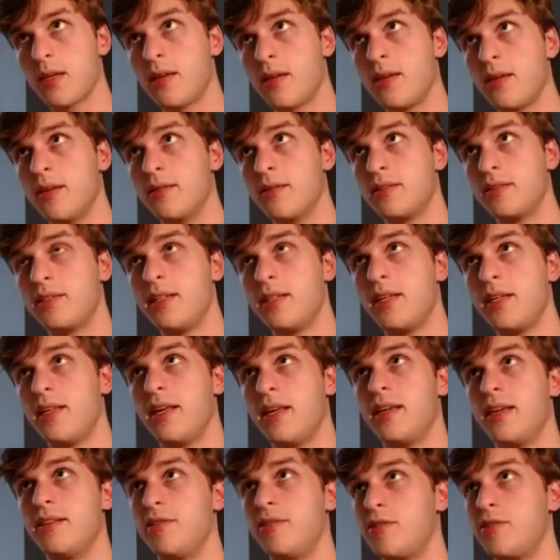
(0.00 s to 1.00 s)
you'll see
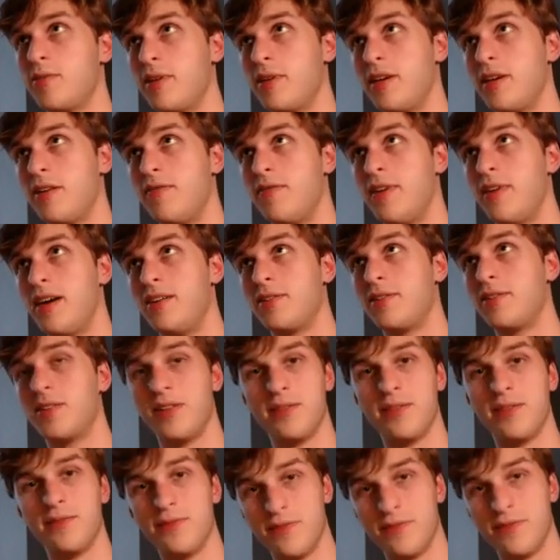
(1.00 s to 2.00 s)
that it'll create a file
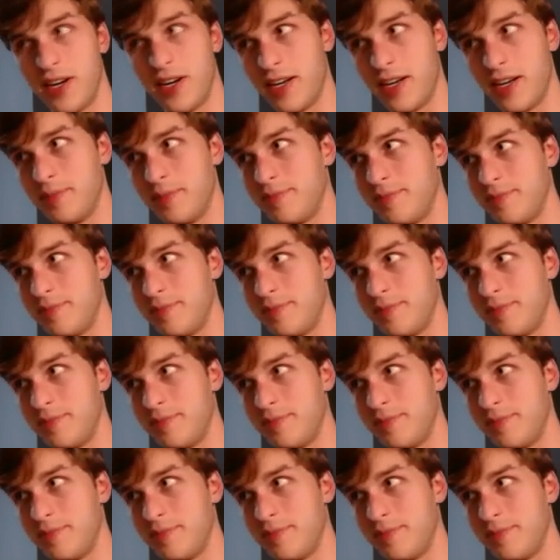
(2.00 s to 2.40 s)
called file.